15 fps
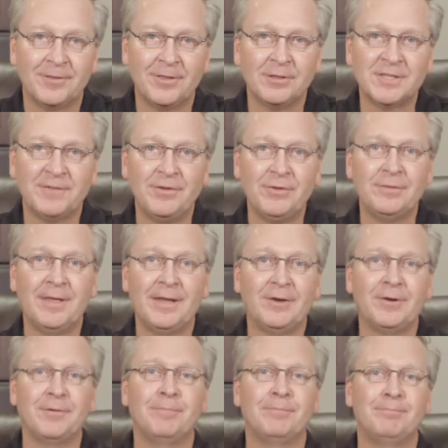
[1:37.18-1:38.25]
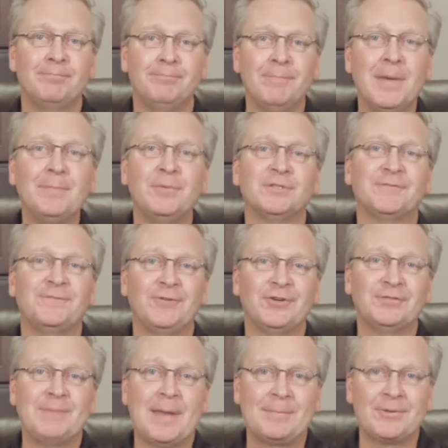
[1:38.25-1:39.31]
For those of you that are members of
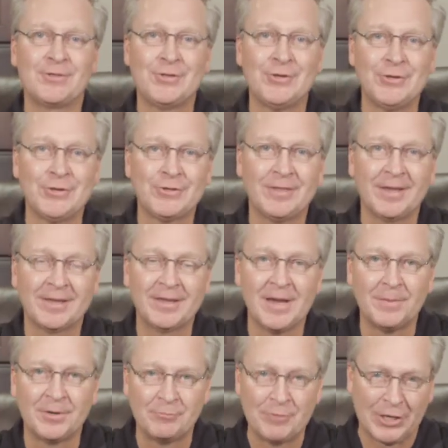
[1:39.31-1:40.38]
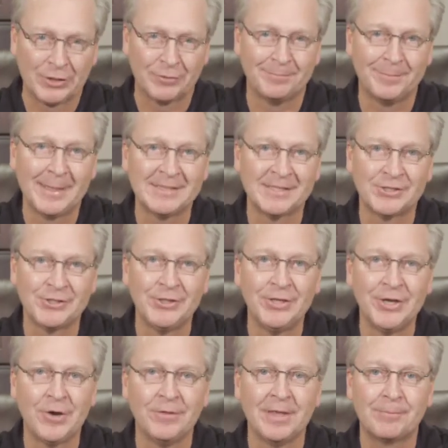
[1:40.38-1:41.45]
First Baptist Church that come on a regular basis, you
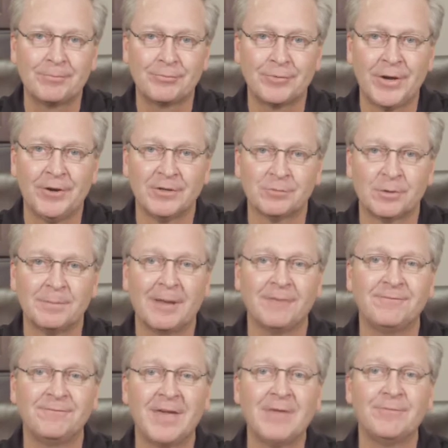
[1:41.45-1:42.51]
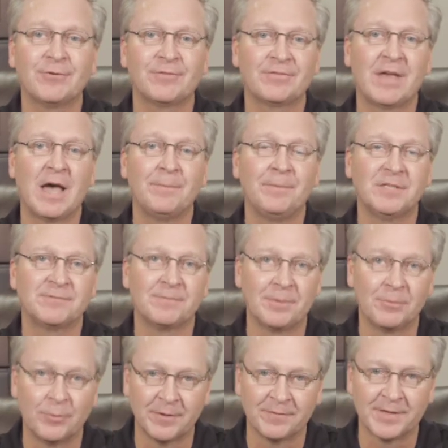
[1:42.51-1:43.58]
know that prayer is one of my favorite topics
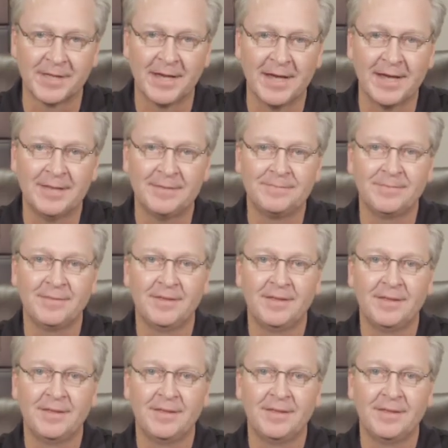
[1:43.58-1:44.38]
from the Word of God.